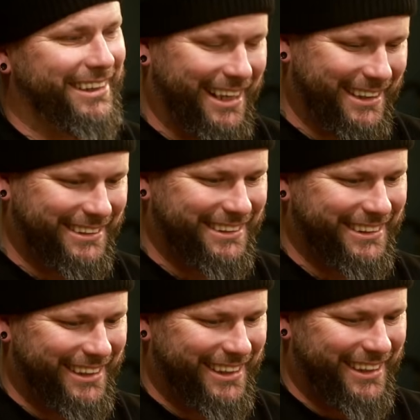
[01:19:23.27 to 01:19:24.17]
Nice.
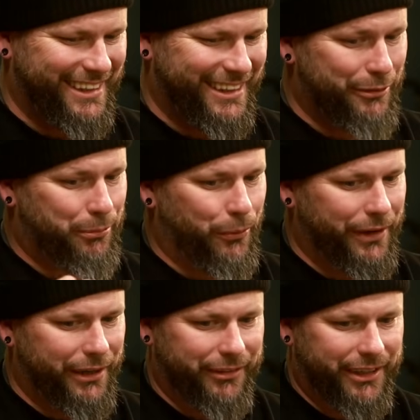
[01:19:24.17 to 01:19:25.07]
The
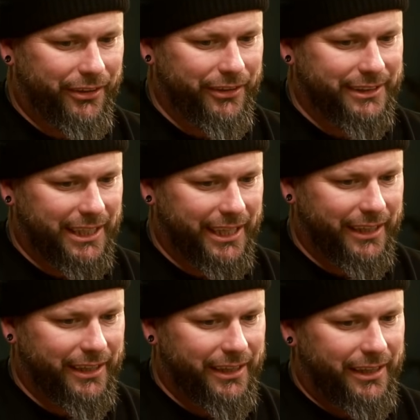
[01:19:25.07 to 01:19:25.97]
point of it all is
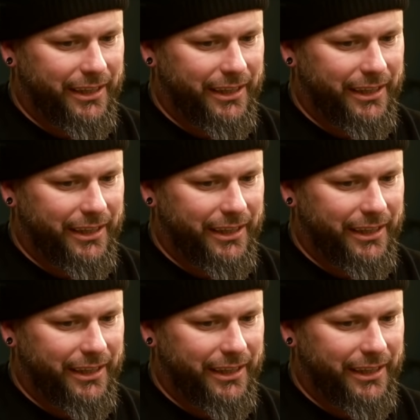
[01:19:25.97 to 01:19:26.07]
like.